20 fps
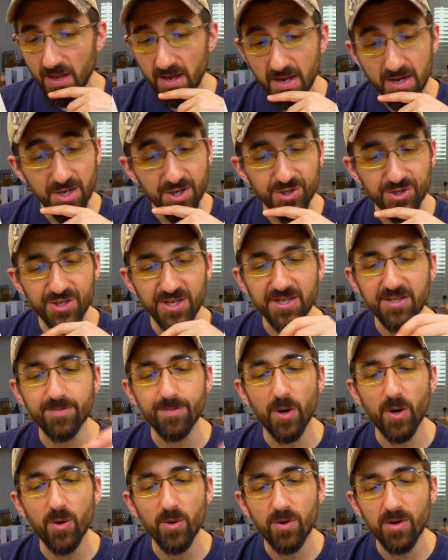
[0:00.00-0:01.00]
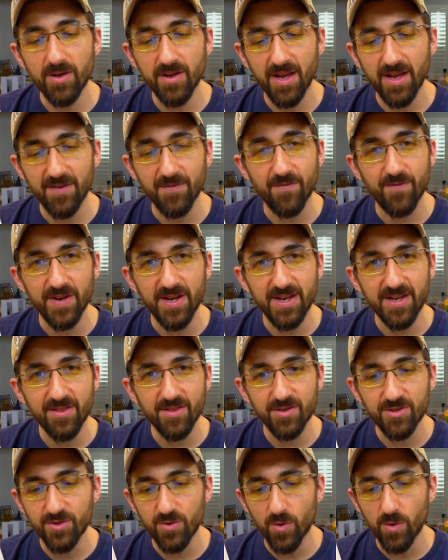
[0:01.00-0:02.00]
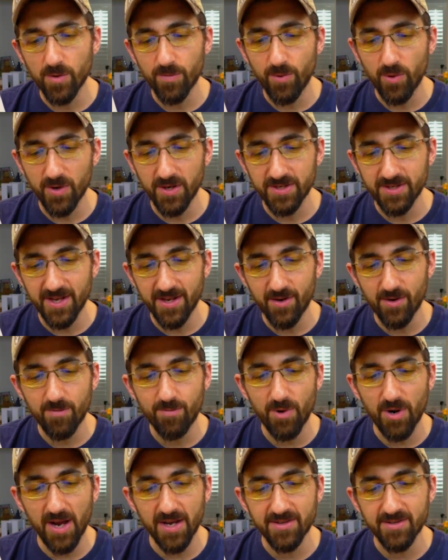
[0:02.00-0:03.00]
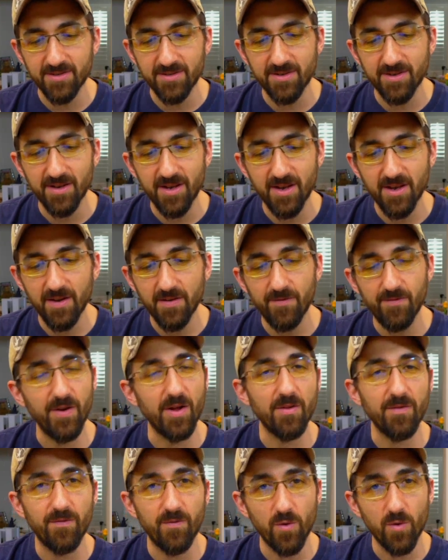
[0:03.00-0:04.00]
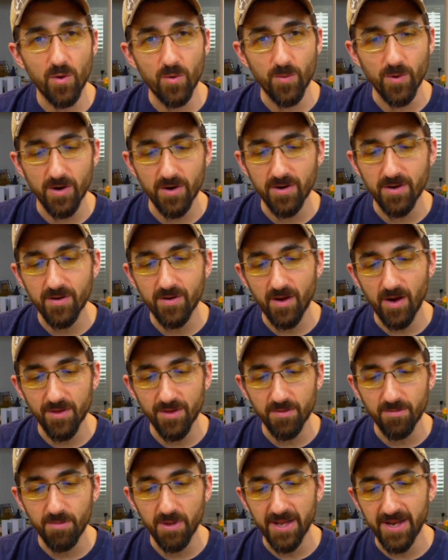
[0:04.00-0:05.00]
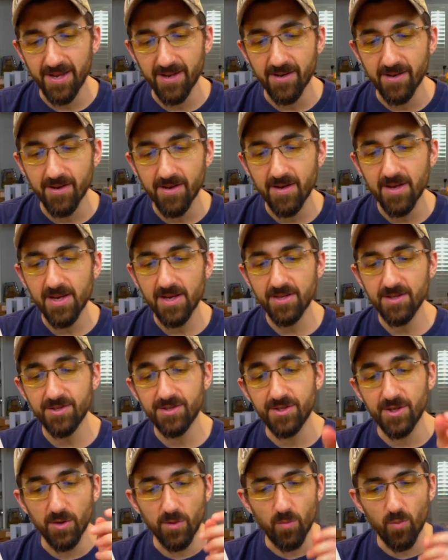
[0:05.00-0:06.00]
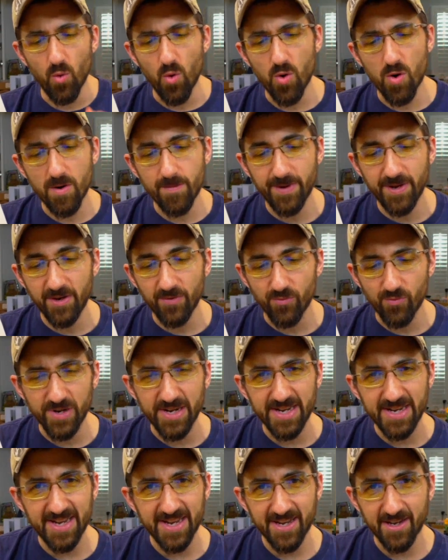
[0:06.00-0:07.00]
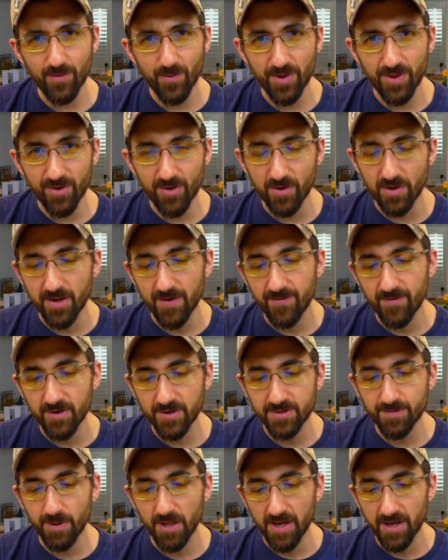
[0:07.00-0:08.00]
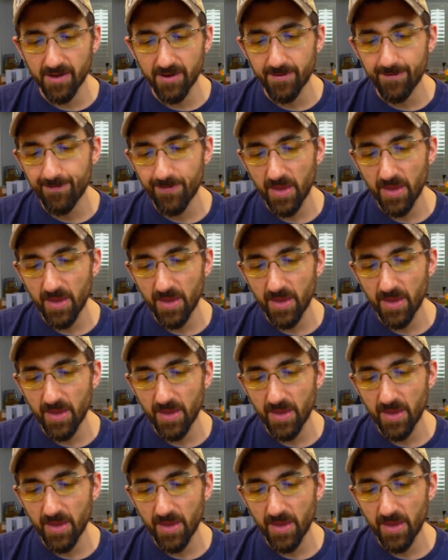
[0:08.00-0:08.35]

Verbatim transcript: She spoke, and fitting the sword point at her breast, fell forward on the blade, still warm and reeking with her lover's blood.